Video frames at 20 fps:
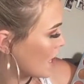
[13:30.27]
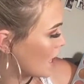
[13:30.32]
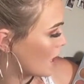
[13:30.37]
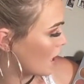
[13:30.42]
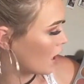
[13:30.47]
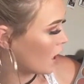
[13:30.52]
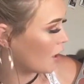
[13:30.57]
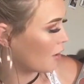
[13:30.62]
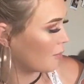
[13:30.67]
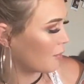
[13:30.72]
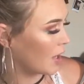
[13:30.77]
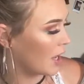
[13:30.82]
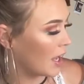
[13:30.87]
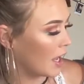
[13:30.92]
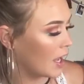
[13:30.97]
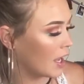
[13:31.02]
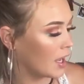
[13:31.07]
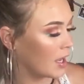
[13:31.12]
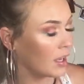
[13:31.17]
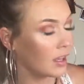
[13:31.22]

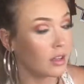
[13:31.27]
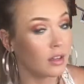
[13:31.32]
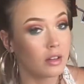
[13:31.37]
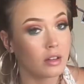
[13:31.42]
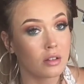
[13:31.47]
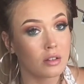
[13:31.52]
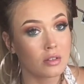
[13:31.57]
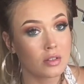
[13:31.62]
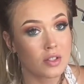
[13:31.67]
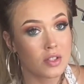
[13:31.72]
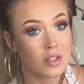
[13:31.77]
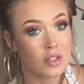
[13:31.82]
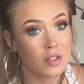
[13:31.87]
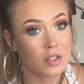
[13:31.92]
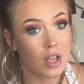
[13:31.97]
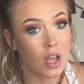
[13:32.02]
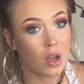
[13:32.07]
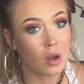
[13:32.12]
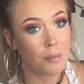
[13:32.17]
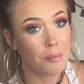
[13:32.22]
a
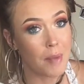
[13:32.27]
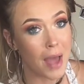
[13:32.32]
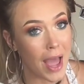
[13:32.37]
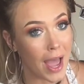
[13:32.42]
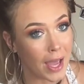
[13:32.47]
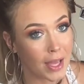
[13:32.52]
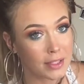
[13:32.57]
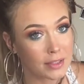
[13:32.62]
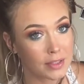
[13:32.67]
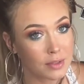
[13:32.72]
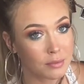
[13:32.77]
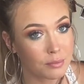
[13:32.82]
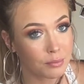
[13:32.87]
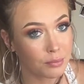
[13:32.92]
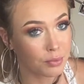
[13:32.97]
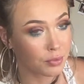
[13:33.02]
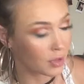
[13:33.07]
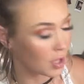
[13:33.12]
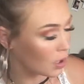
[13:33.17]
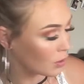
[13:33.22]
matte
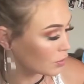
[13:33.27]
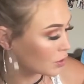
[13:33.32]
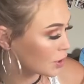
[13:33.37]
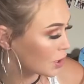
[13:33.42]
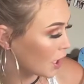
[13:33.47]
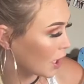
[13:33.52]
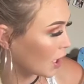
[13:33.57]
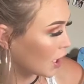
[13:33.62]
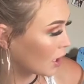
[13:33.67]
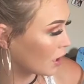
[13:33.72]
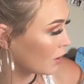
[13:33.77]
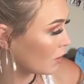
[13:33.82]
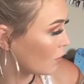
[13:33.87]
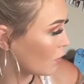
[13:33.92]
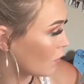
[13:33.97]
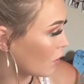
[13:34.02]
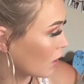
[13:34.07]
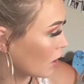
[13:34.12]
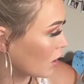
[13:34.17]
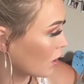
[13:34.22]
brow shade,
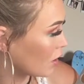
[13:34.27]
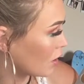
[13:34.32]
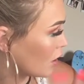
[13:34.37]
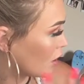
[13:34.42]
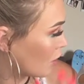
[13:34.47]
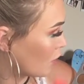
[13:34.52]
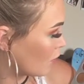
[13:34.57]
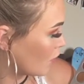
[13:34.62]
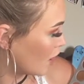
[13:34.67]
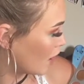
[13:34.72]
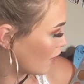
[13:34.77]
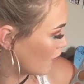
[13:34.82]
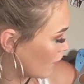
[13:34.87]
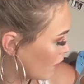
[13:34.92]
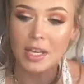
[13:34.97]
or, you know, whatever.